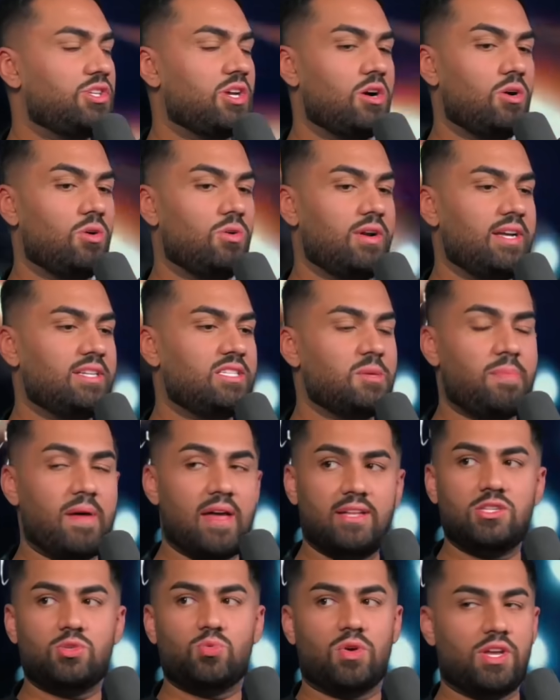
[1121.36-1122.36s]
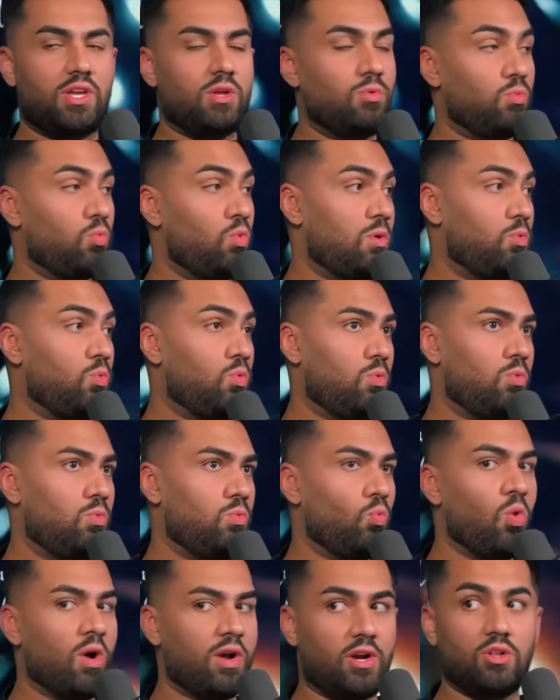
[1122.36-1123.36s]
So it depends what you, what
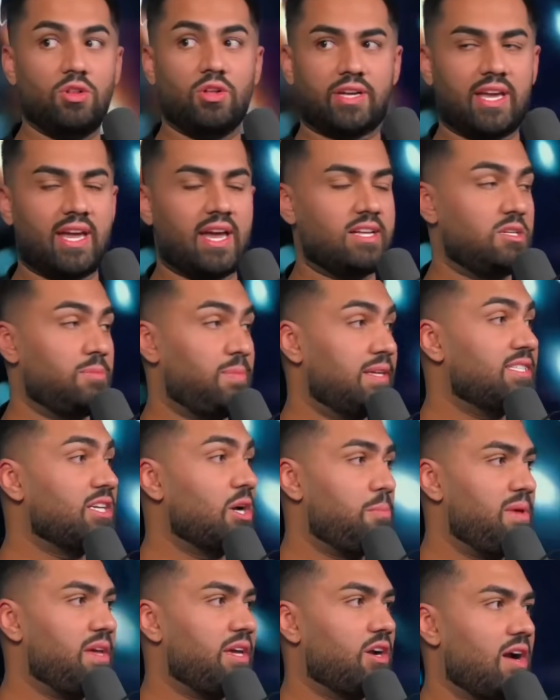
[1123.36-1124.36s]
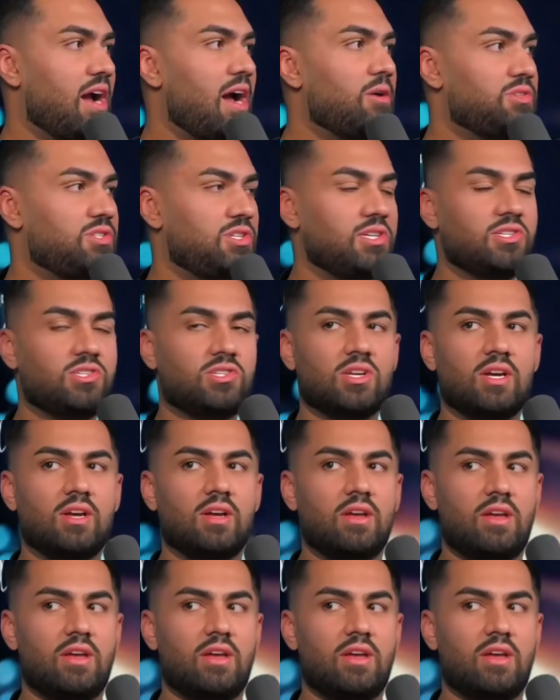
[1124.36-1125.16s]
what you're looking at. It depends how right. big your house is.